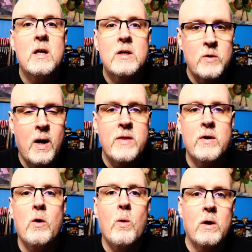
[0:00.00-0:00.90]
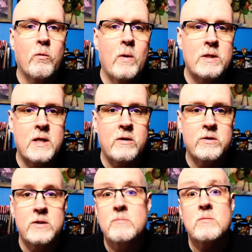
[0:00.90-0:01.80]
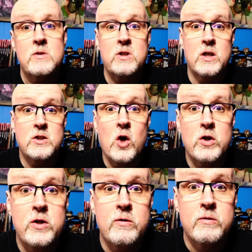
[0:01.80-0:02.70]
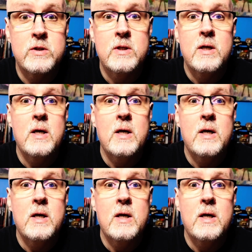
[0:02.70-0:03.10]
So I thought, what if Wes Anderson does cartoons?